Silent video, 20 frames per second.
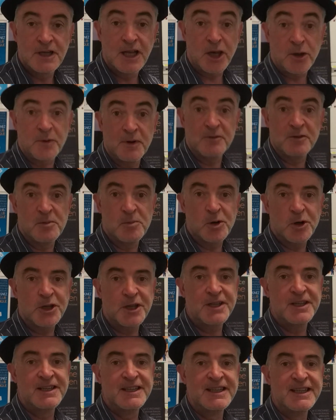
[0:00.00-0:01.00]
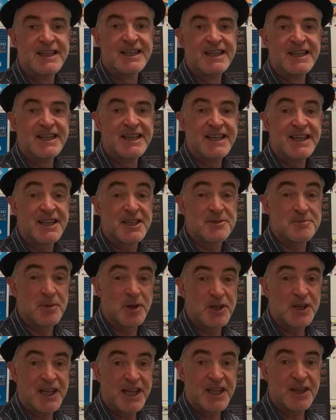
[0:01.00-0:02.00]
Hello everybody, it's
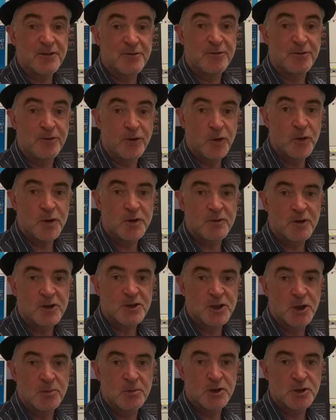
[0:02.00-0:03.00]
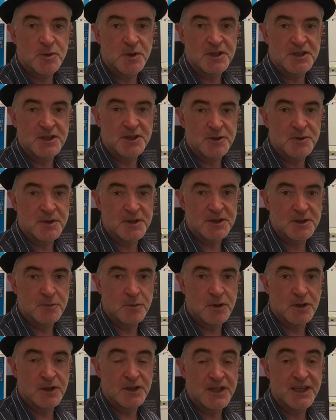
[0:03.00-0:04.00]
Monday the 4th of October
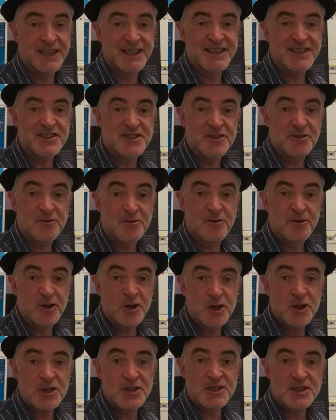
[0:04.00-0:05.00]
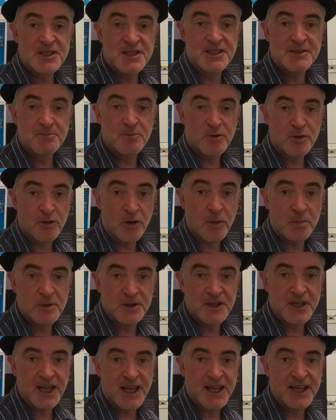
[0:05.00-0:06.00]
2021 and it's the first proper
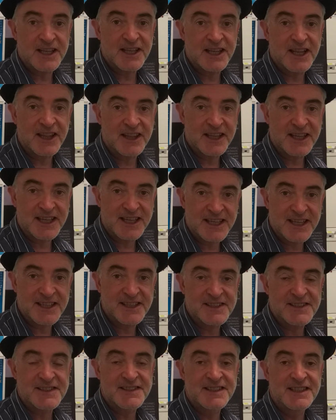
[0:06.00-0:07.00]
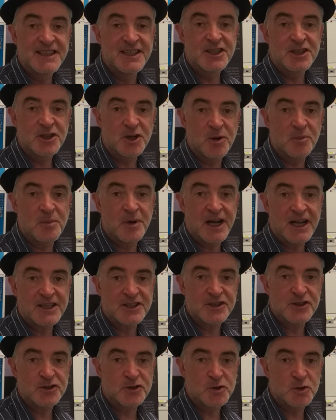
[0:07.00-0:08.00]
day that the kids go back
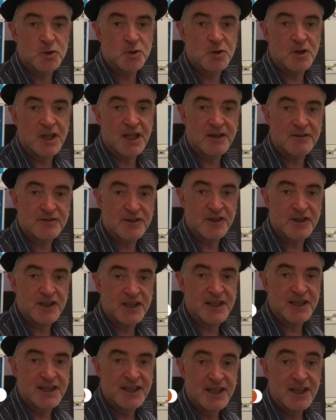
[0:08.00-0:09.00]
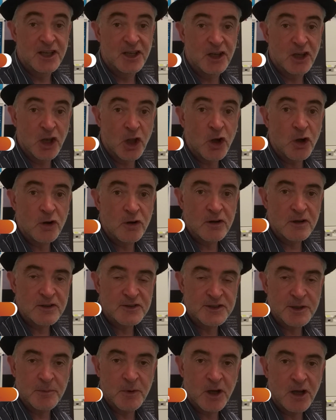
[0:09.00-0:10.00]
to school after the long
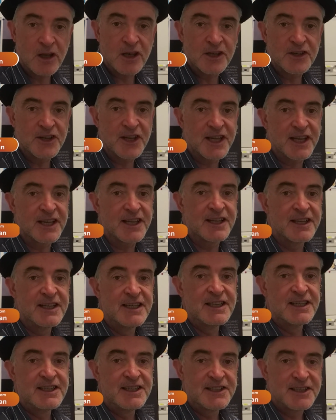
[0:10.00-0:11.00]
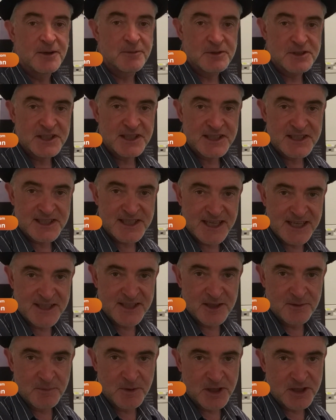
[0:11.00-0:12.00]
summer holiday that was
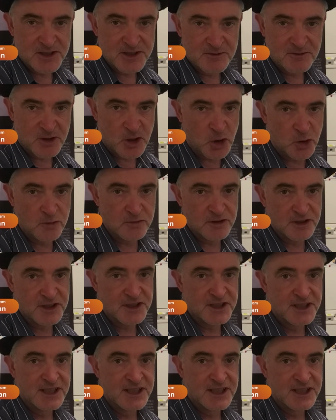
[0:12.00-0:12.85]
extended because of COVID,